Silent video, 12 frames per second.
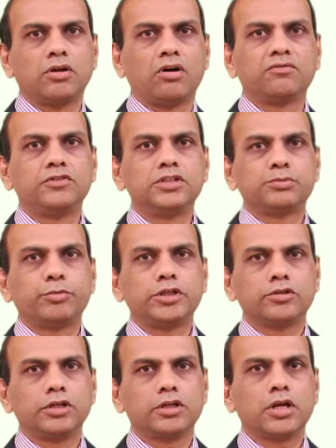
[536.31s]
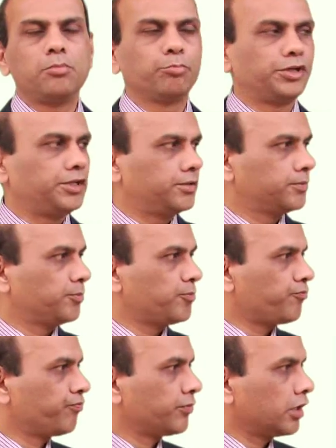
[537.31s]
of this particular company.
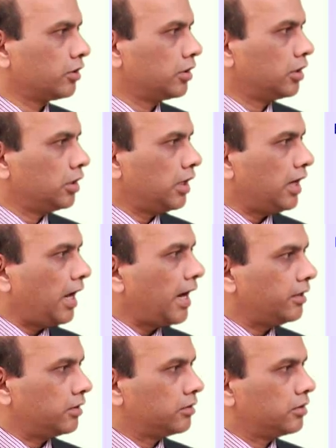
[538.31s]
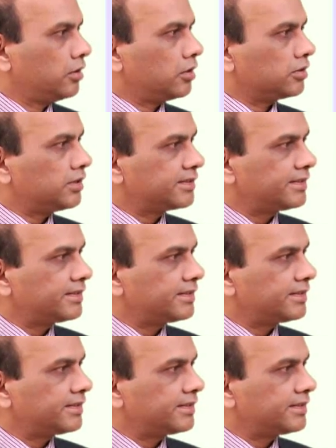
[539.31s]
And the